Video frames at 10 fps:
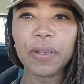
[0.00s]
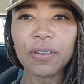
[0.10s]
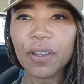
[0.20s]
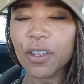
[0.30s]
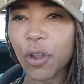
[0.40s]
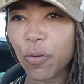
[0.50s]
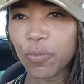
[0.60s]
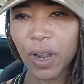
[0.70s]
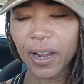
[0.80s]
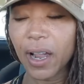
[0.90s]
And, you know,
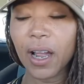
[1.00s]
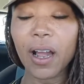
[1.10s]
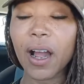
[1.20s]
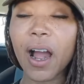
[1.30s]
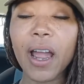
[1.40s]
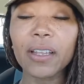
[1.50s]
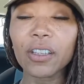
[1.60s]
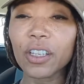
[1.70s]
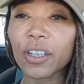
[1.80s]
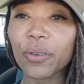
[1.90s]
I
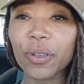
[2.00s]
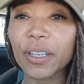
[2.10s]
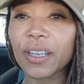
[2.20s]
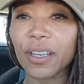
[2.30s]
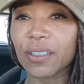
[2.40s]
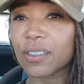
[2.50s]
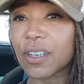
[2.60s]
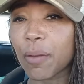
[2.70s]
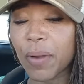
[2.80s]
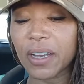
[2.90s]
literally could
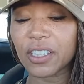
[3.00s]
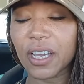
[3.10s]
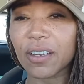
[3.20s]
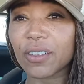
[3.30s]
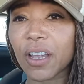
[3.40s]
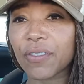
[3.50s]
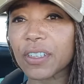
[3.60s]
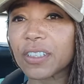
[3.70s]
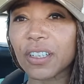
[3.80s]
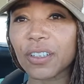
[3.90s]
get my channel to have a
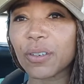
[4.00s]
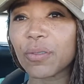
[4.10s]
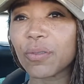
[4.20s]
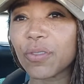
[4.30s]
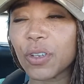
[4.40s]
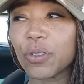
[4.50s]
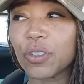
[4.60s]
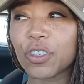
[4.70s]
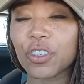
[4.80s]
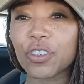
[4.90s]
zillion
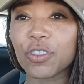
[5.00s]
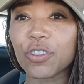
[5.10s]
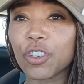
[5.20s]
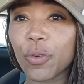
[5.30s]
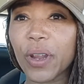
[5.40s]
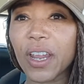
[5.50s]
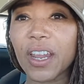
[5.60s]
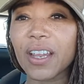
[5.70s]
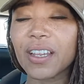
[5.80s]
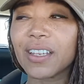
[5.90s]
views just
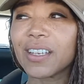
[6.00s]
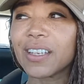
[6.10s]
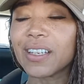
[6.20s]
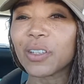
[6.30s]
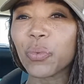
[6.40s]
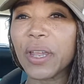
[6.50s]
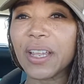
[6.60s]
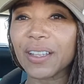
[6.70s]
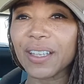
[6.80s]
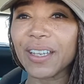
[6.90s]
doing
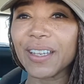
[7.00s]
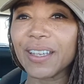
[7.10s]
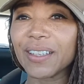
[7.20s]
weekly,